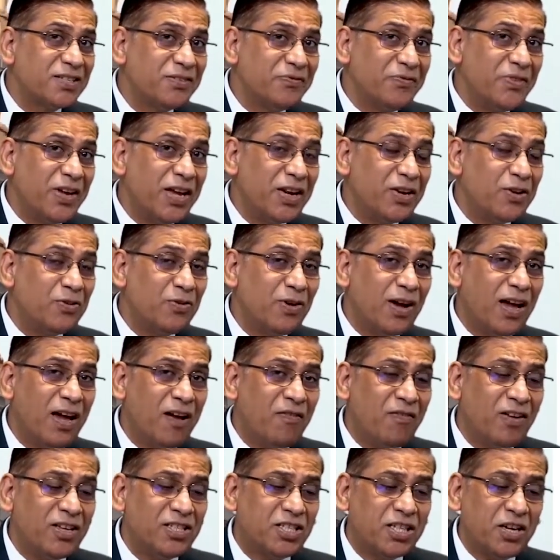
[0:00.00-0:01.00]
where you
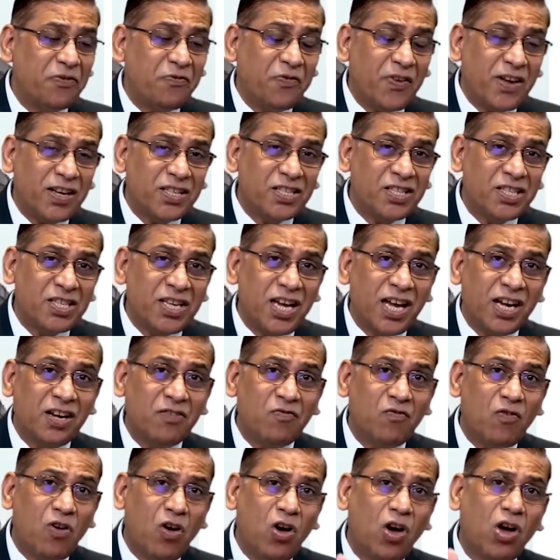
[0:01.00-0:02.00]
have a
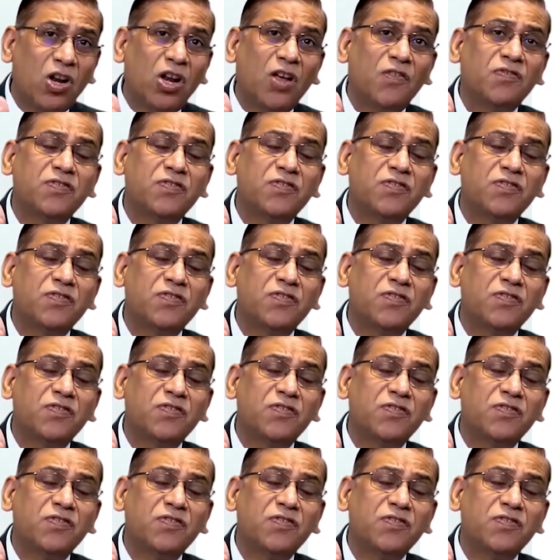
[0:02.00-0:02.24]
Jeffersonian wall